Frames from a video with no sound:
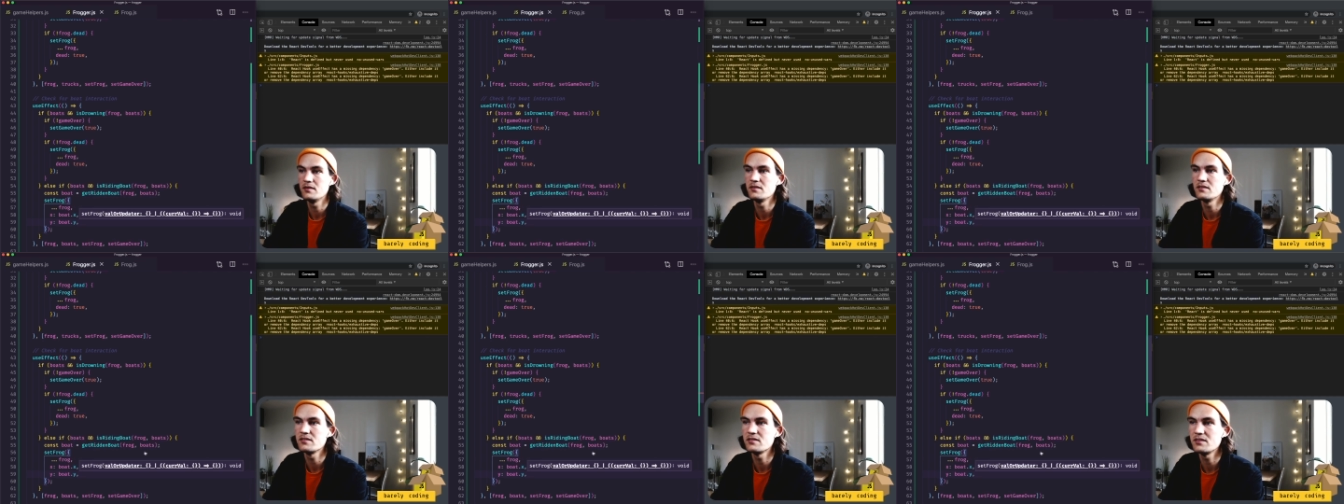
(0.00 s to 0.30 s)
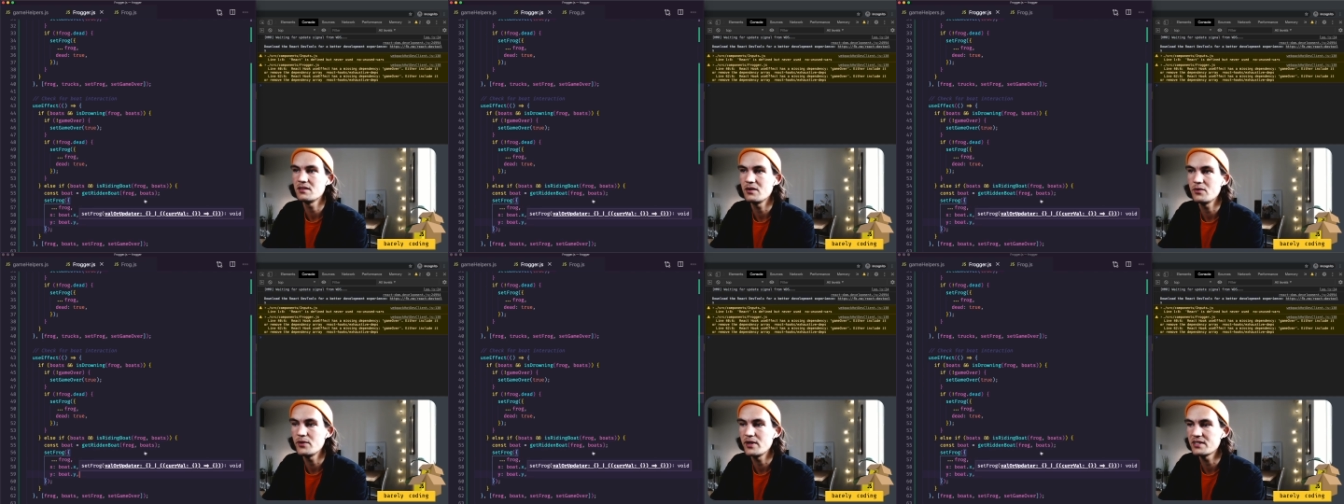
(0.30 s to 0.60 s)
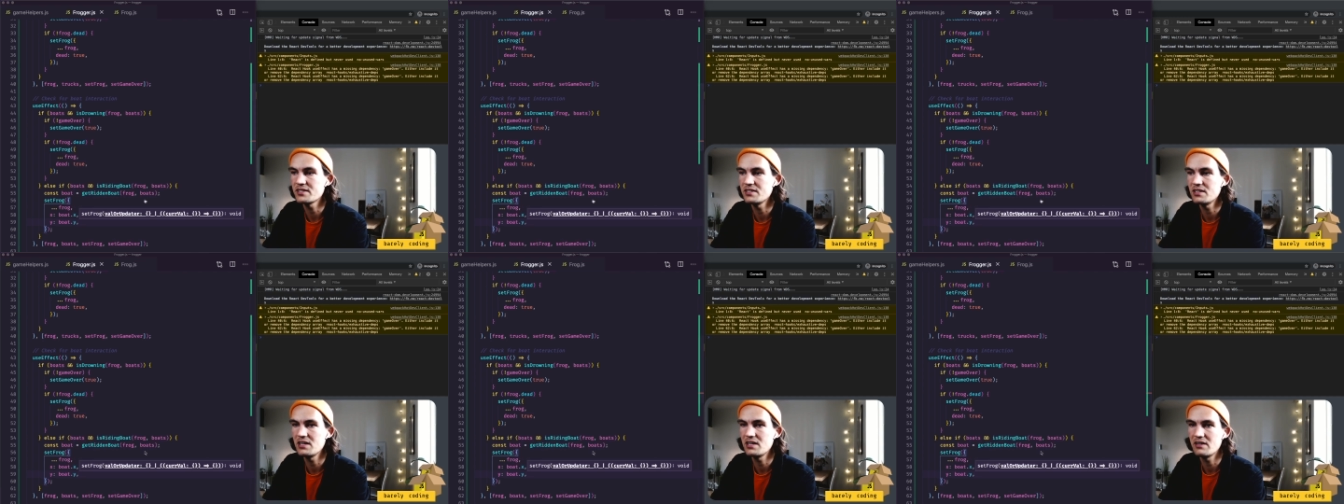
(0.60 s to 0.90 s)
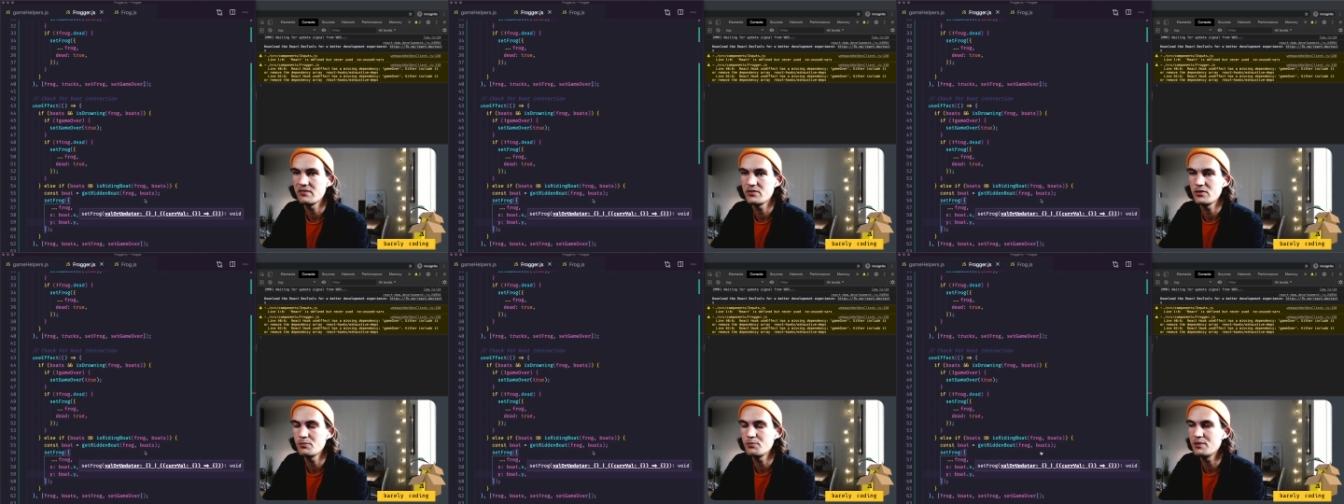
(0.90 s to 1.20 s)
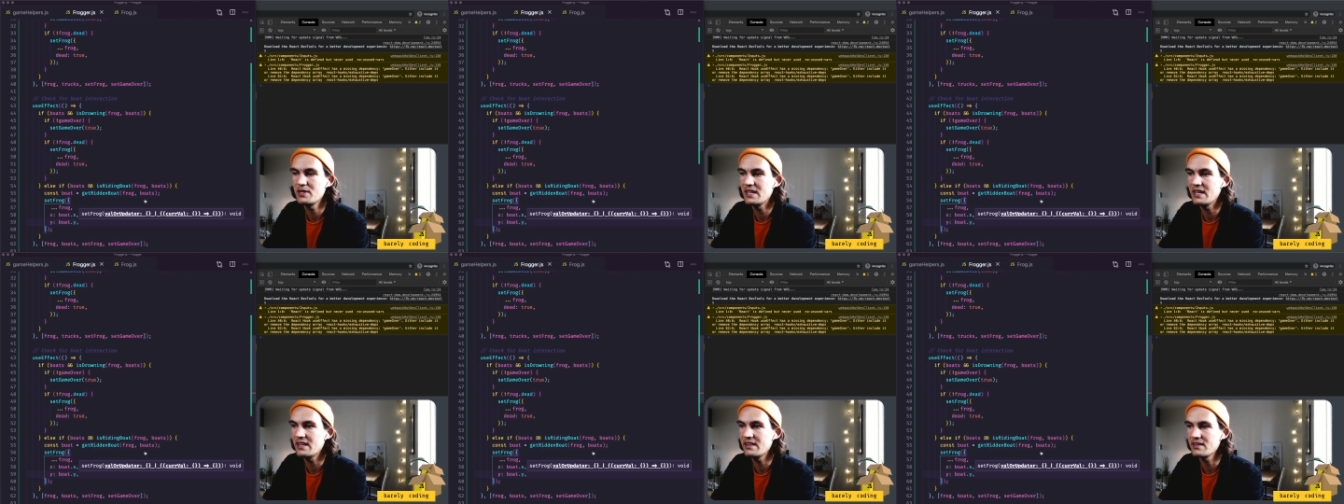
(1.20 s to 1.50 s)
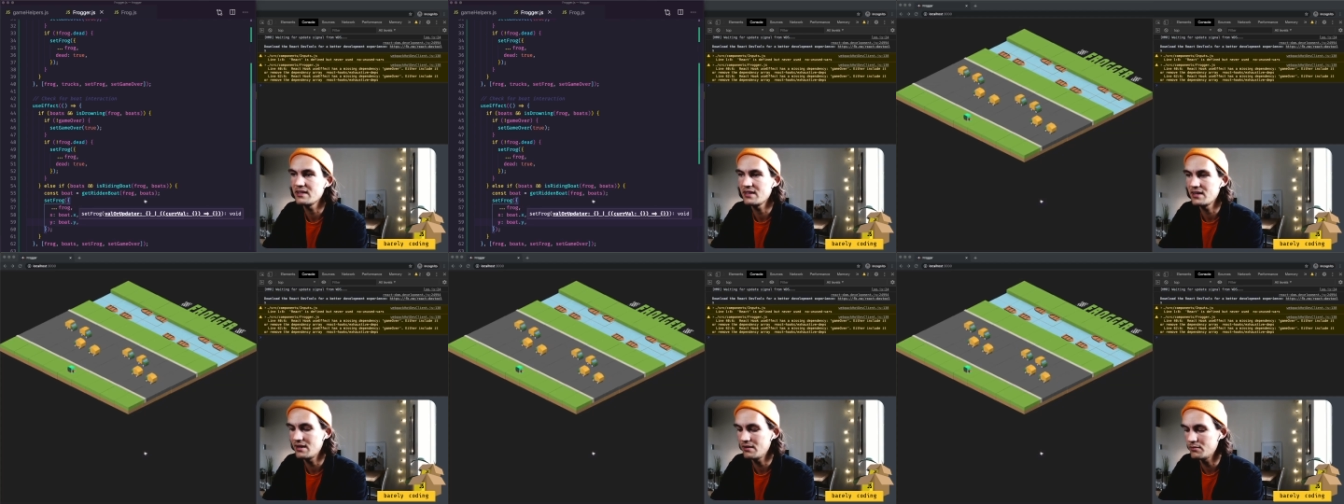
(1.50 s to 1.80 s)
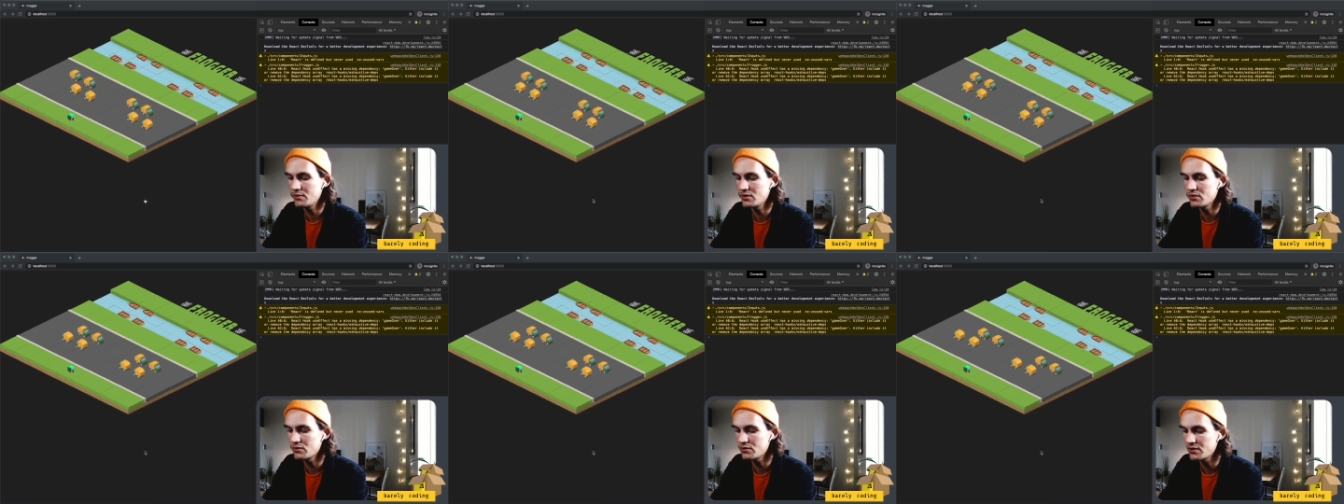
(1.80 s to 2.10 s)
So now we actually have to play the game
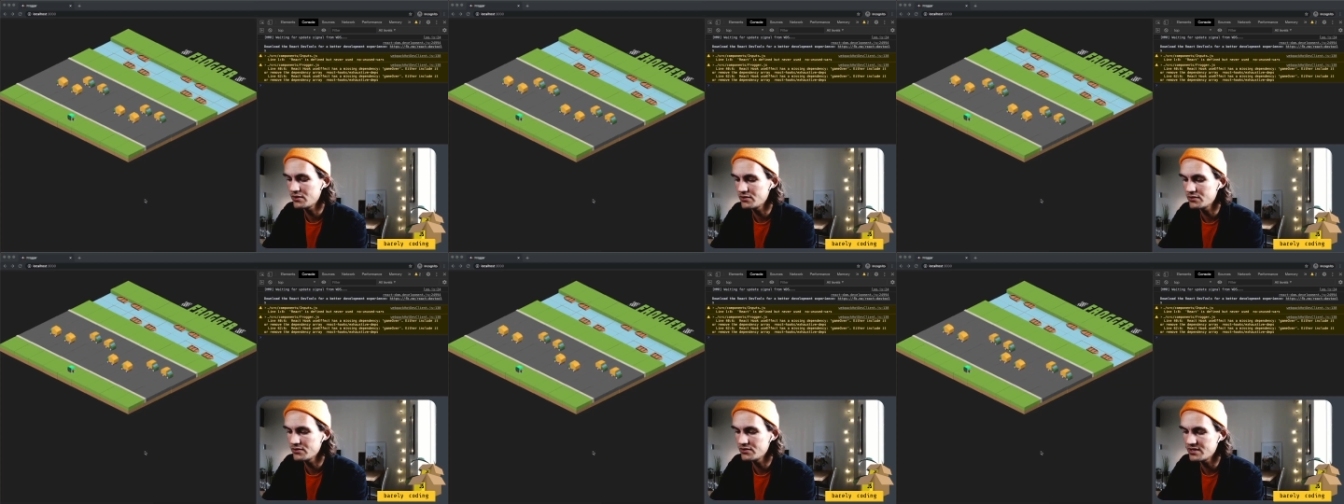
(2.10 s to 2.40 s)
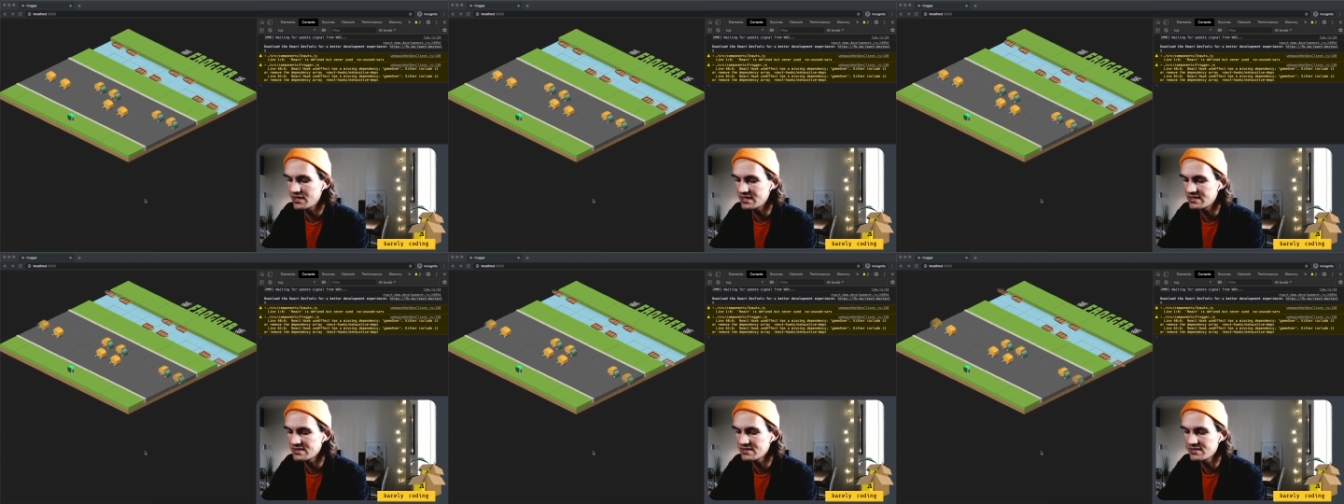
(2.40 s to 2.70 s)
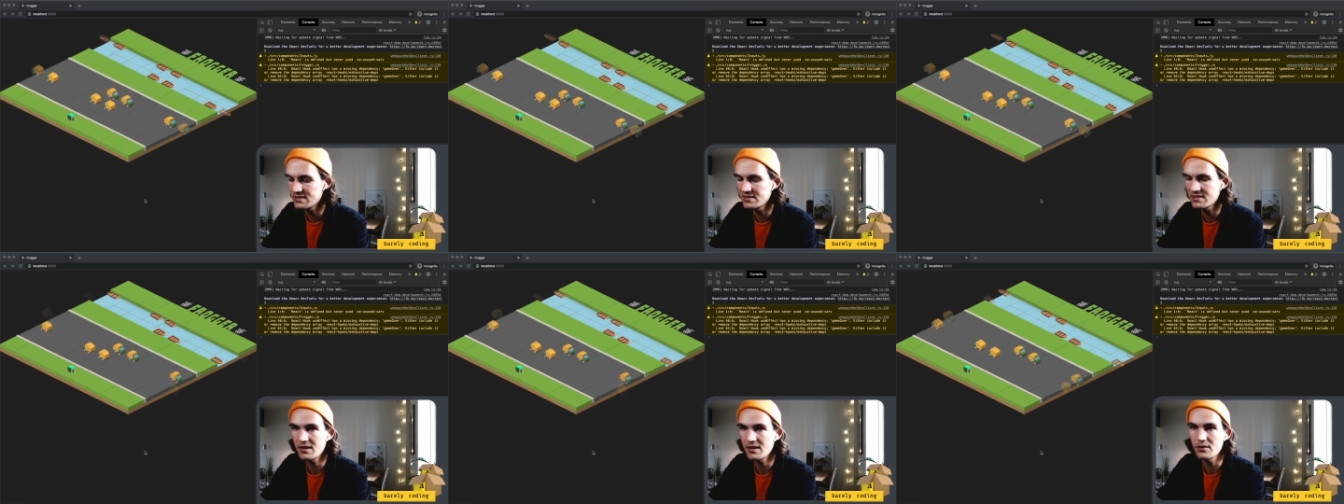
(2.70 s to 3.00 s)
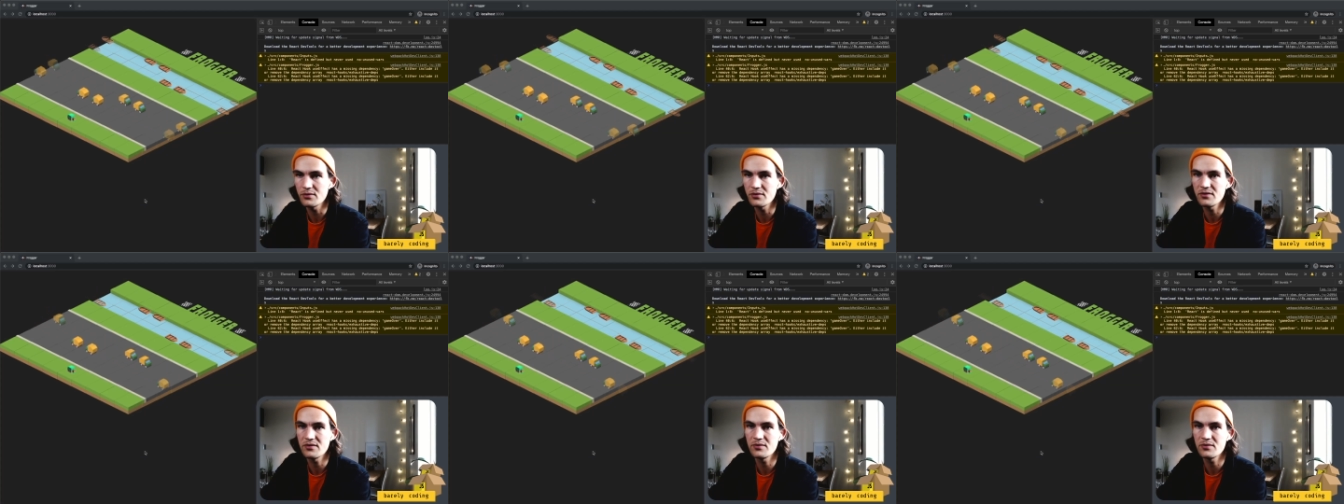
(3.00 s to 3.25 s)
in order to test this out,